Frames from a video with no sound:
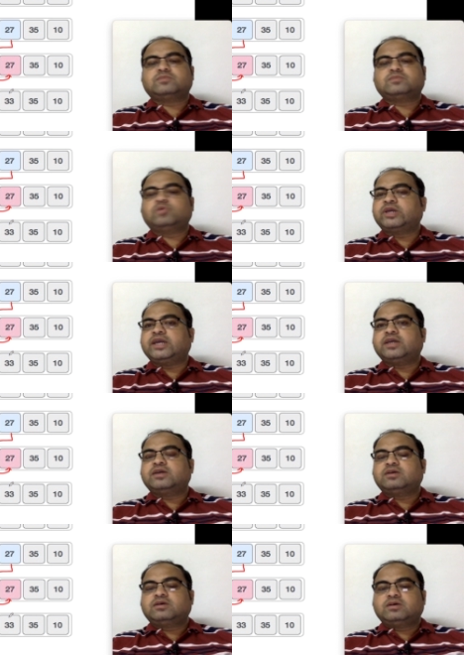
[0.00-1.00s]
okay
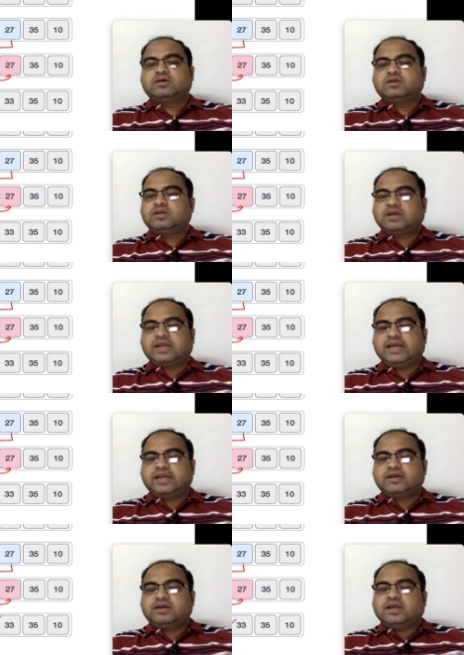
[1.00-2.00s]
clear
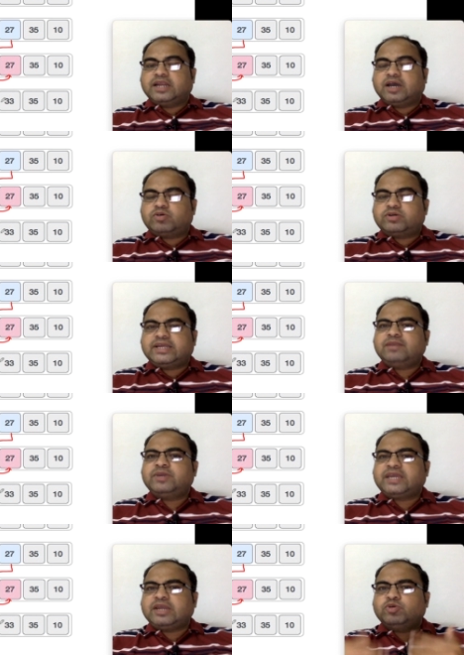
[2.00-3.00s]
now tell me
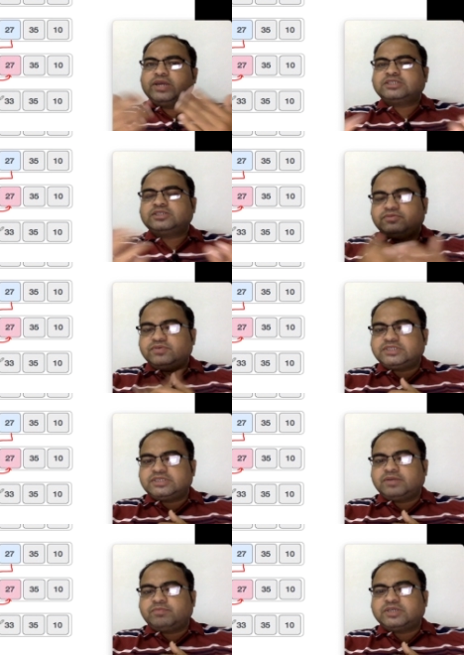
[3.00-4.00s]
can you guess which
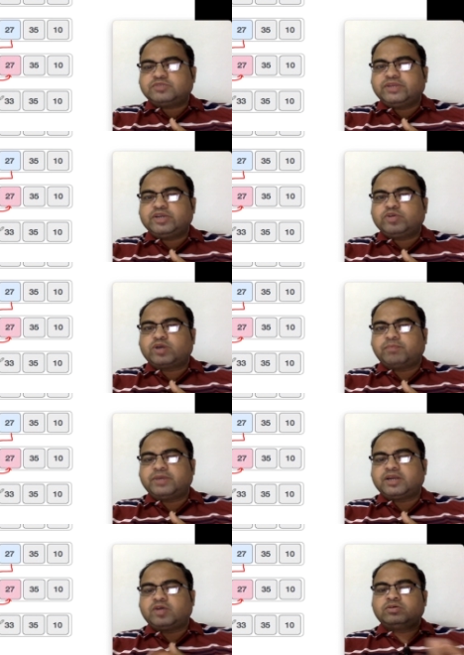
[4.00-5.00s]
numbers we need to compare
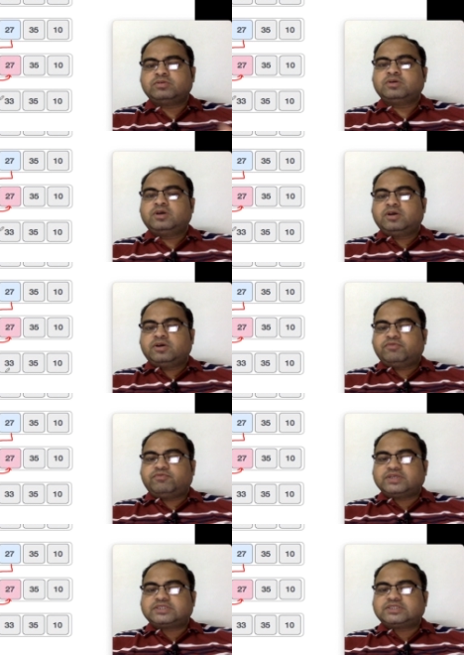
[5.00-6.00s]
now
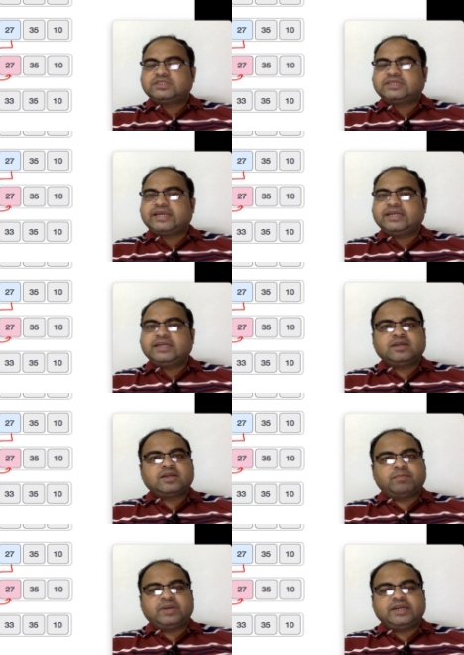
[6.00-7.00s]
first second
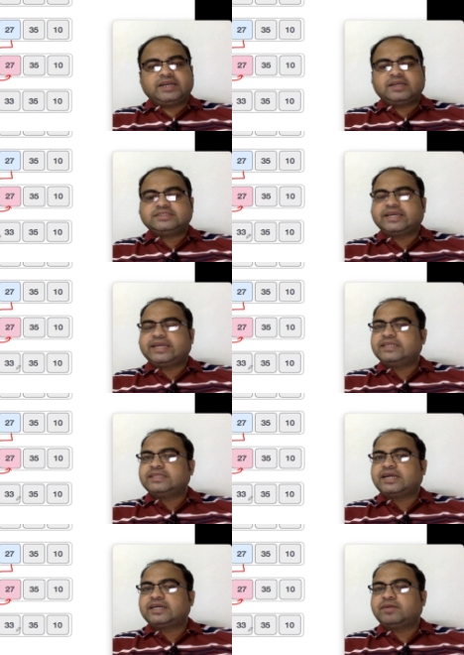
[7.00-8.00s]
completed second
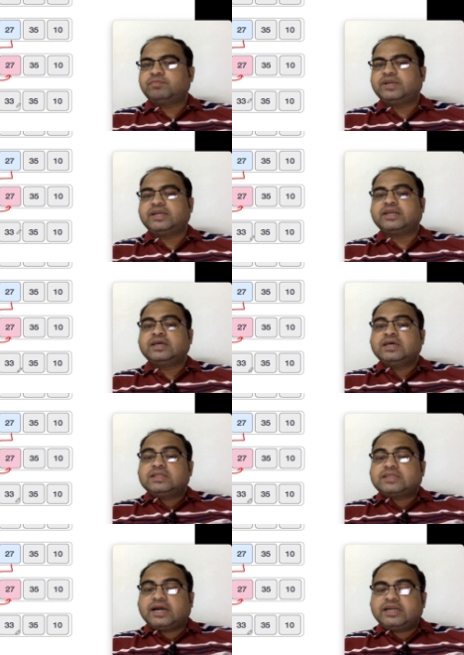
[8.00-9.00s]
third completed
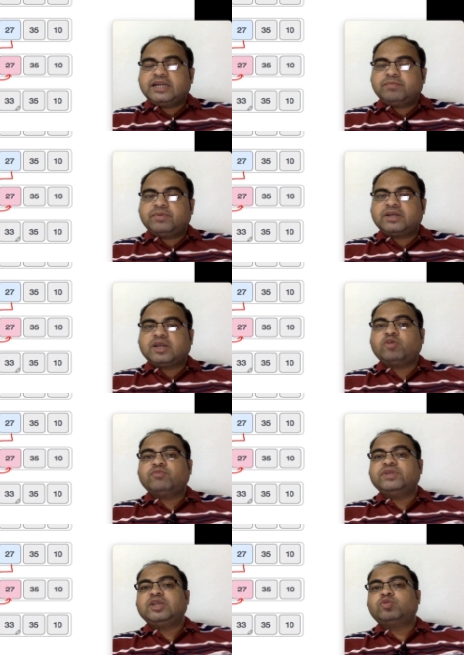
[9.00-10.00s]
third number now we
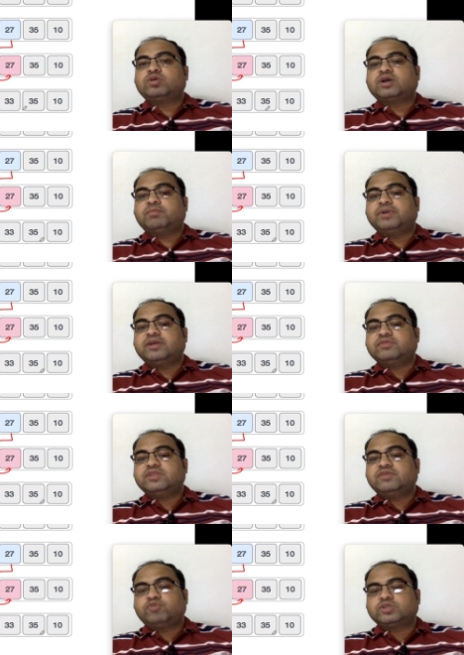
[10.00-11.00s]
need to compare with the
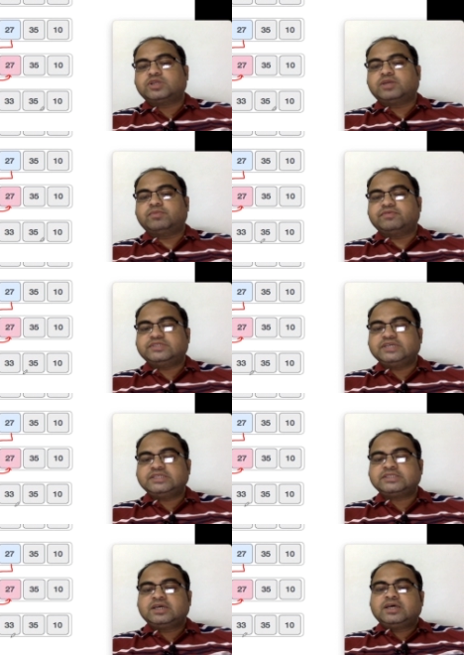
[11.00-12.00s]
fourth number which is
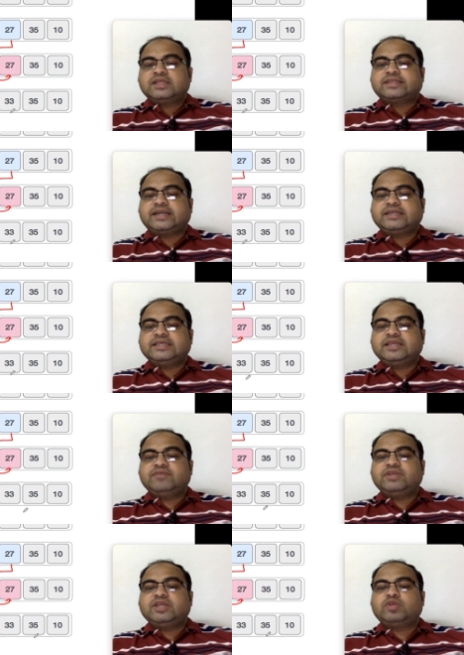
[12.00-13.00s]
33
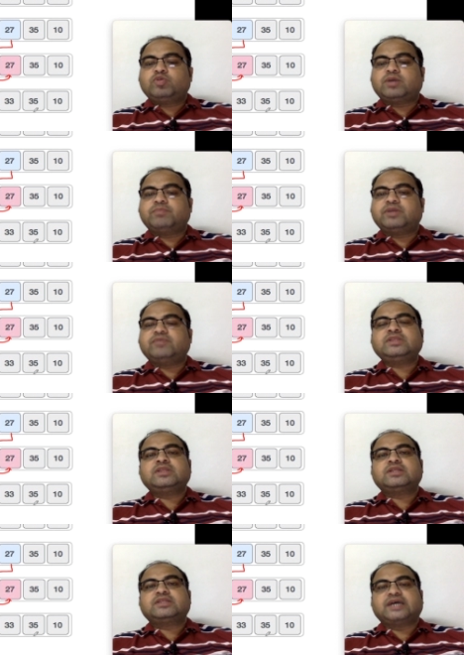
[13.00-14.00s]
we need to compare with
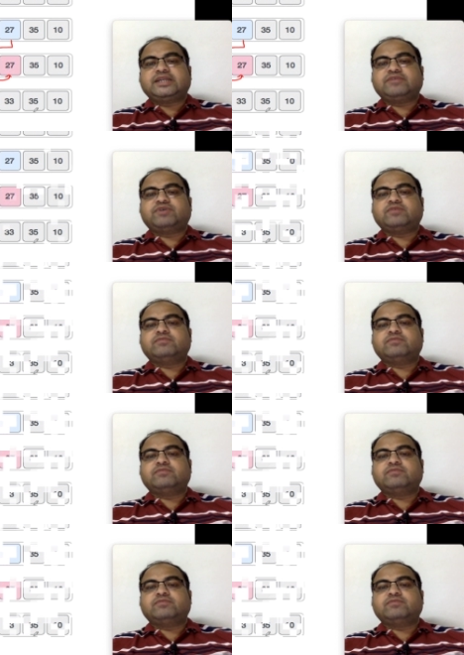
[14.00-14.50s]
35